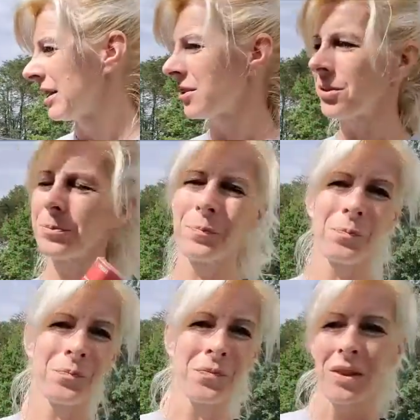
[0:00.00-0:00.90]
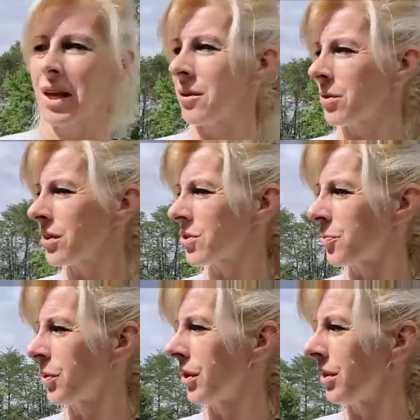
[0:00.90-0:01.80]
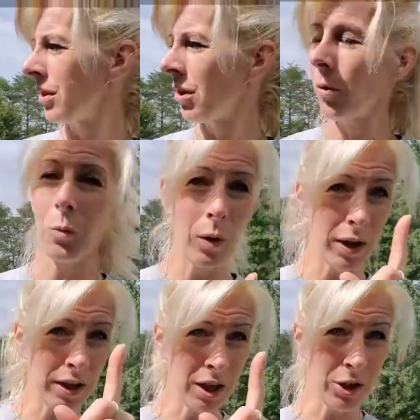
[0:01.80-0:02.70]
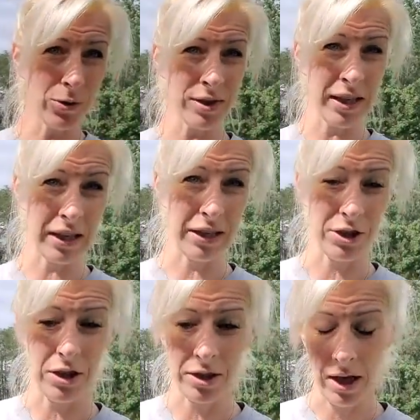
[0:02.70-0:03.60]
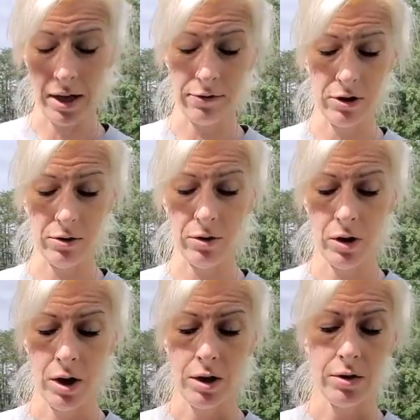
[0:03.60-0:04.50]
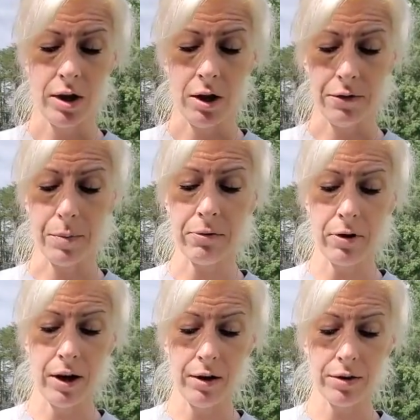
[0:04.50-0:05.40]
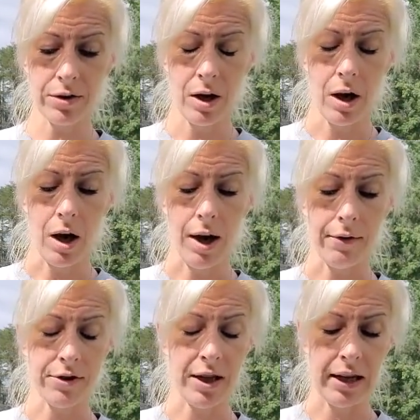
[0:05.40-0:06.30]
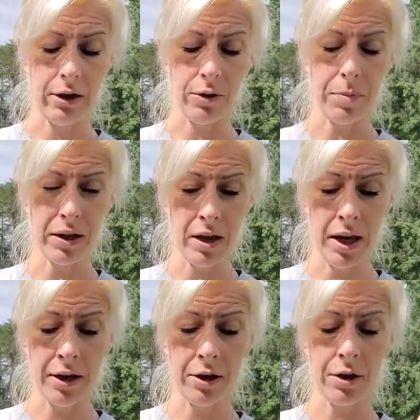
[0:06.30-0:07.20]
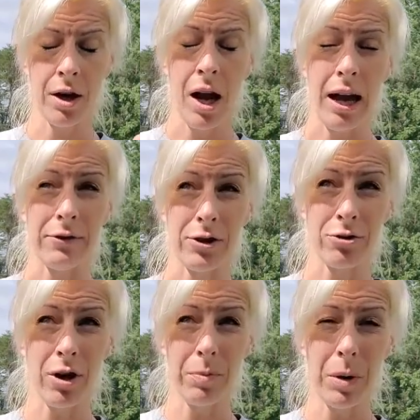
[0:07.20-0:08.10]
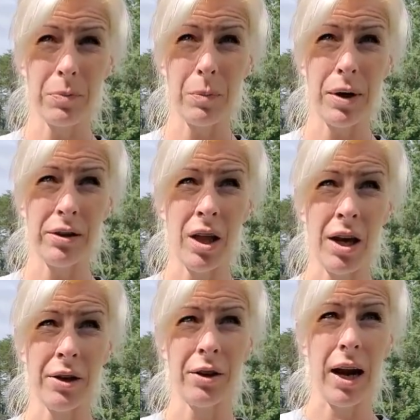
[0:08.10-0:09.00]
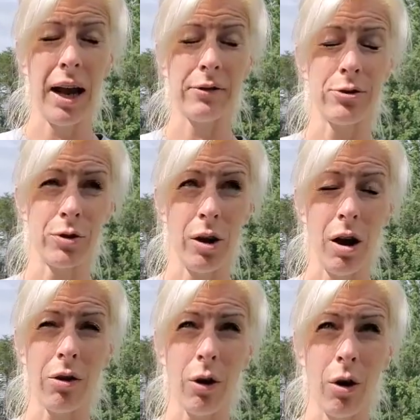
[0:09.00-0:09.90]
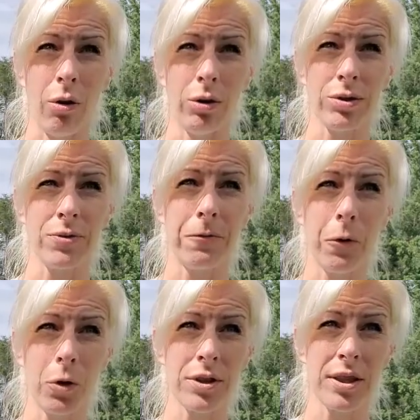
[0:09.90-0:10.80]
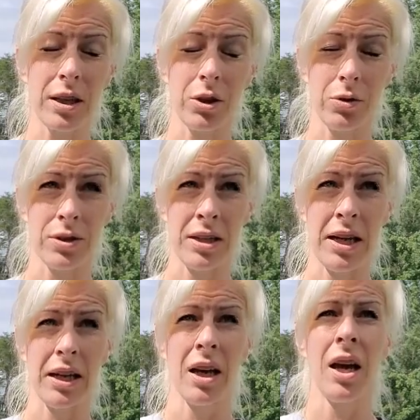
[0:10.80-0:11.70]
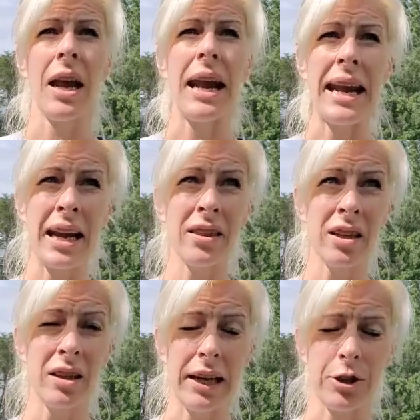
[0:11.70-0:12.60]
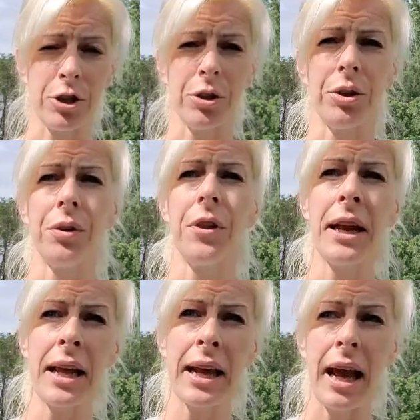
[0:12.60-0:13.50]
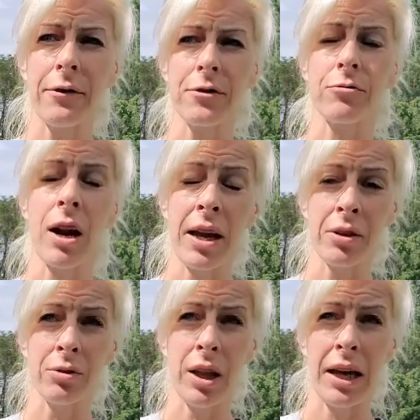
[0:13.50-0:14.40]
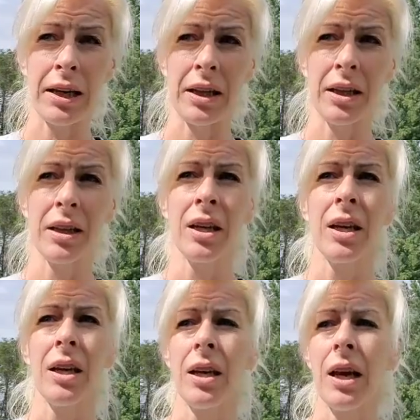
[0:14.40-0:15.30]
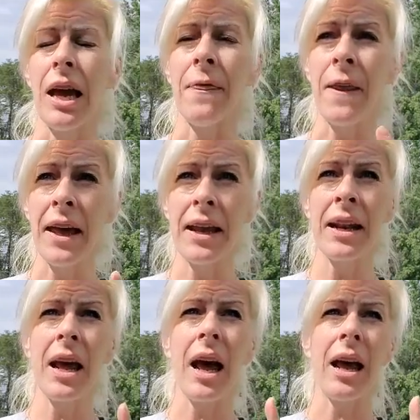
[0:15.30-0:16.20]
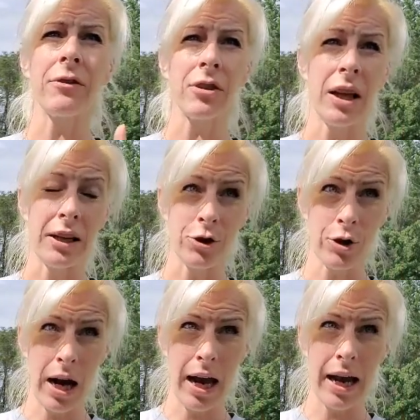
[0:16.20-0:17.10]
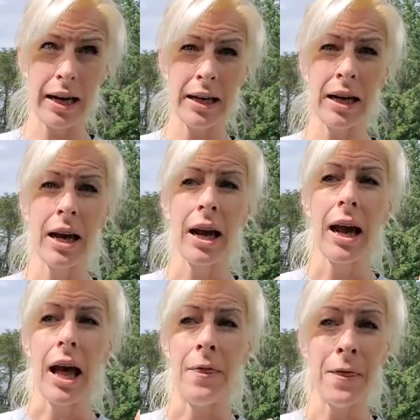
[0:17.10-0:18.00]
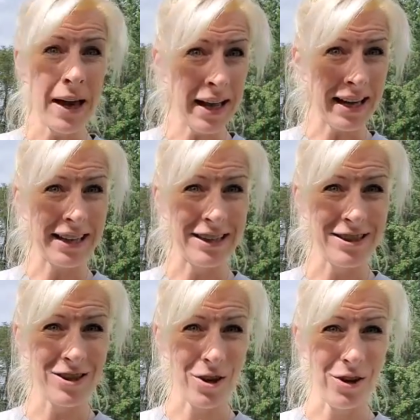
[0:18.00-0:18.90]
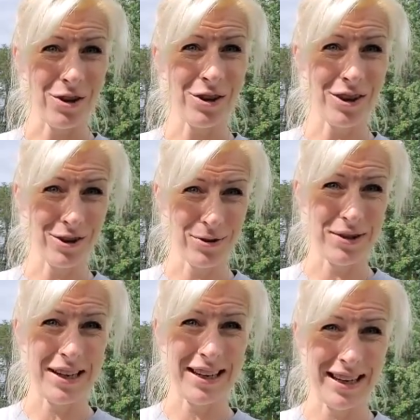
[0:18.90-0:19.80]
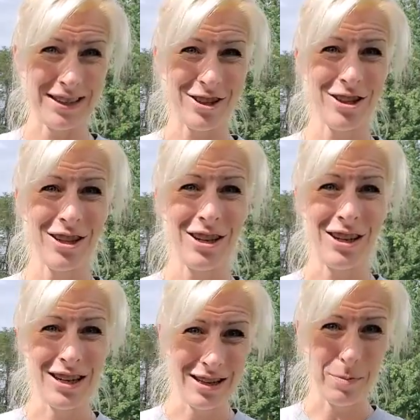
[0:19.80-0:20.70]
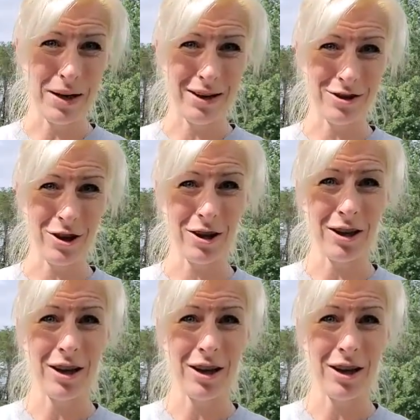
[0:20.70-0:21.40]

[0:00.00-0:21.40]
So in order to put one gooseneck hitch in, I have to take off the bed rails, I have to take out the bed liner, I have to scrub up the bed liner, I have to drill all the holes for said gooseneck and the electrical, then I have to rhino line it, and then I have to let it dry, and then I can install the gooseneck hitch in the bed of the truck.